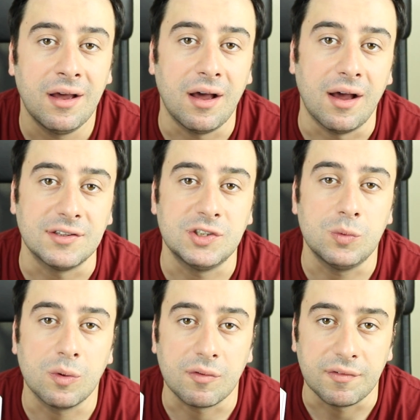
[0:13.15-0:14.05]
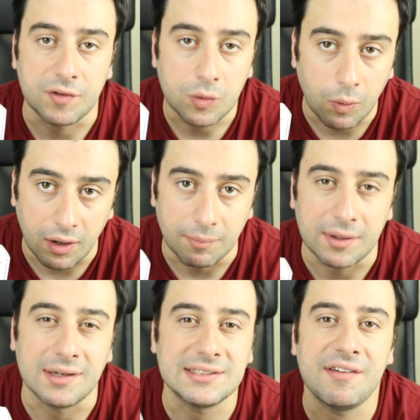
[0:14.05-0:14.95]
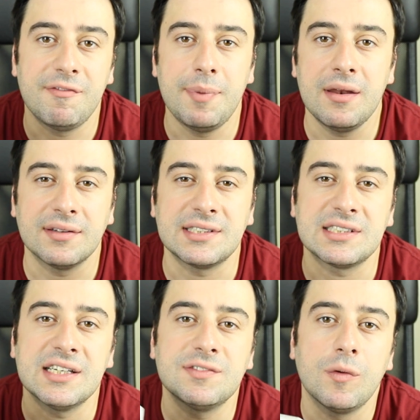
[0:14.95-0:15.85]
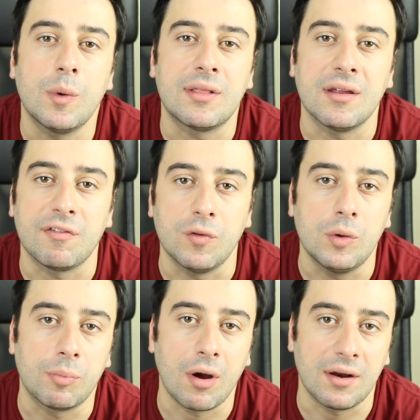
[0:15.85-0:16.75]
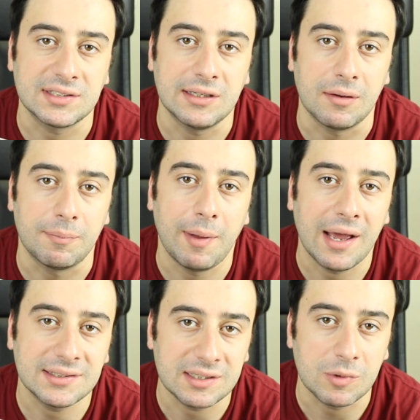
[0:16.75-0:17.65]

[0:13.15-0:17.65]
to do a review on, because I've been successful with their Fluke products in the past.